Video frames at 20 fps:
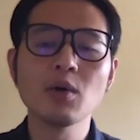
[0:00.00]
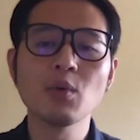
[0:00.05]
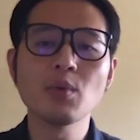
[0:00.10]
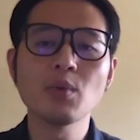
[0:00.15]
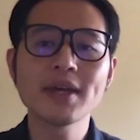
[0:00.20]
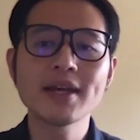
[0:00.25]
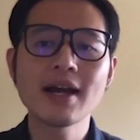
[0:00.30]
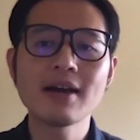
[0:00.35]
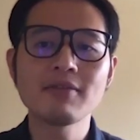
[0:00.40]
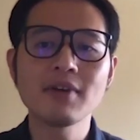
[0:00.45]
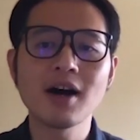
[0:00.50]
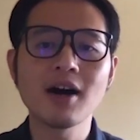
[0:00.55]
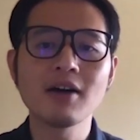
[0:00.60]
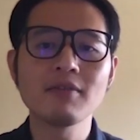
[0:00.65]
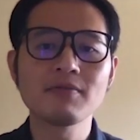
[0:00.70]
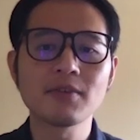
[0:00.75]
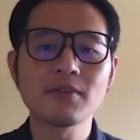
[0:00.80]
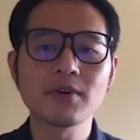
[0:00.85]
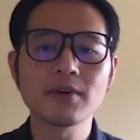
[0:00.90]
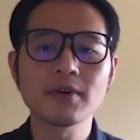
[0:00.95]
we have
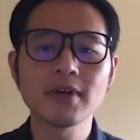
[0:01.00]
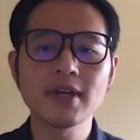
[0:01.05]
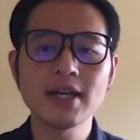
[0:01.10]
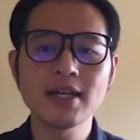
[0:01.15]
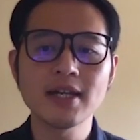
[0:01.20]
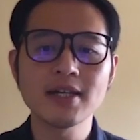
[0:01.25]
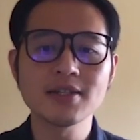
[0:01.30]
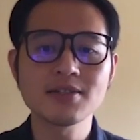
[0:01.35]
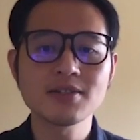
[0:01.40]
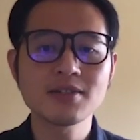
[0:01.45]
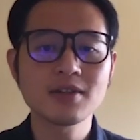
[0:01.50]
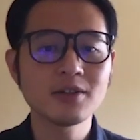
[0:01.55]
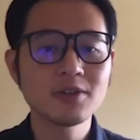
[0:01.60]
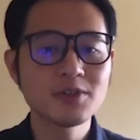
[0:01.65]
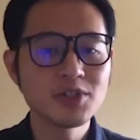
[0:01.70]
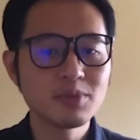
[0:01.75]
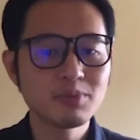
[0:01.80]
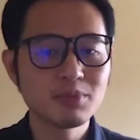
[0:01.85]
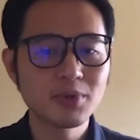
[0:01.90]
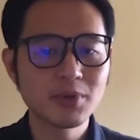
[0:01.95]
offered a
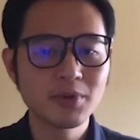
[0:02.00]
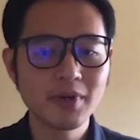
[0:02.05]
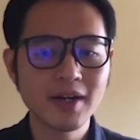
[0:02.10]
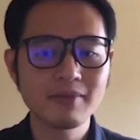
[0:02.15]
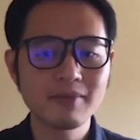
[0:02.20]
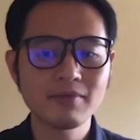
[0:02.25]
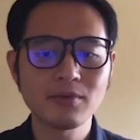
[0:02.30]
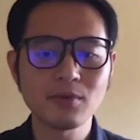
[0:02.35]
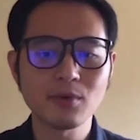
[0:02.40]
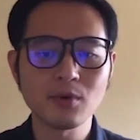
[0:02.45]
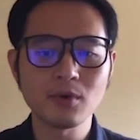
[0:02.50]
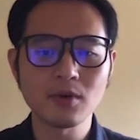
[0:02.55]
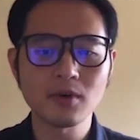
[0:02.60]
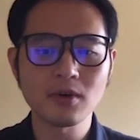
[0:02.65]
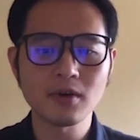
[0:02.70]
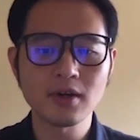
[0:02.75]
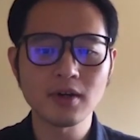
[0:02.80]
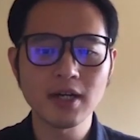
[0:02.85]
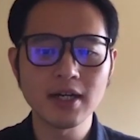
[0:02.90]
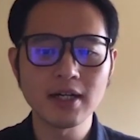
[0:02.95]
scholarship program
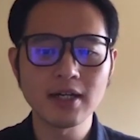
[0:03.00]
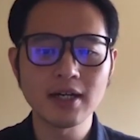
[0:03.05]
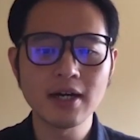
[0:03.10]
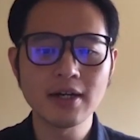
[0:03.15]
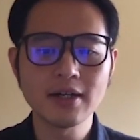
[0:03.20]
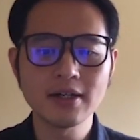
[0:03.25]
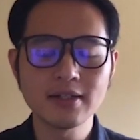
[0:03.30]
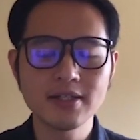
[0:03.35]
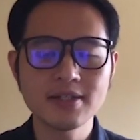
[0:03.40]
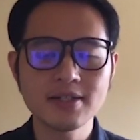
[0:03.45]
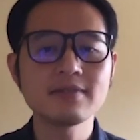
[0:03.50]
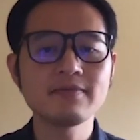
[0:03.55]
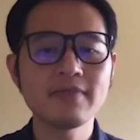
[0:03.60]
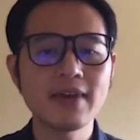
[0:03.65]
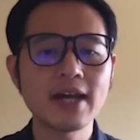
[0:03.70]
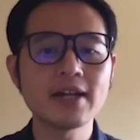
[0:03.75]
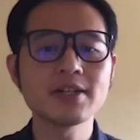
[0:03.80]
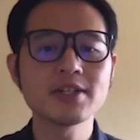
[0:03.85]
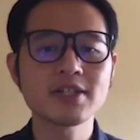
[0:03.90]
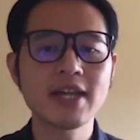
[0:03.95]
for
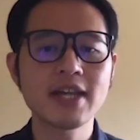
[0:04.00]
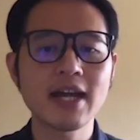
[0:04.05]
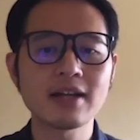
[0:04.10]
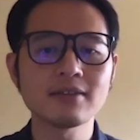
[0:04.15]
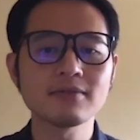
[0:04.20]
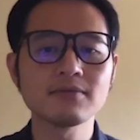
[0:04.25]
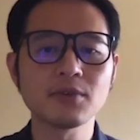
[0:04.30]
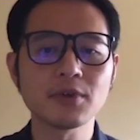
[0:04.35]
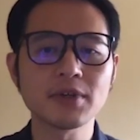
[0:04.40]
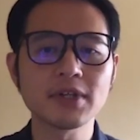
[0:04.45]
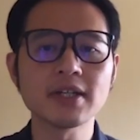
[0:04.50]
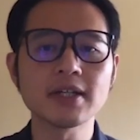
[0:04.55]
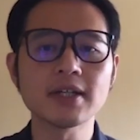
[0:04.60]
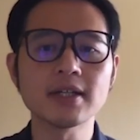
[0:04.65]
disadvantaged California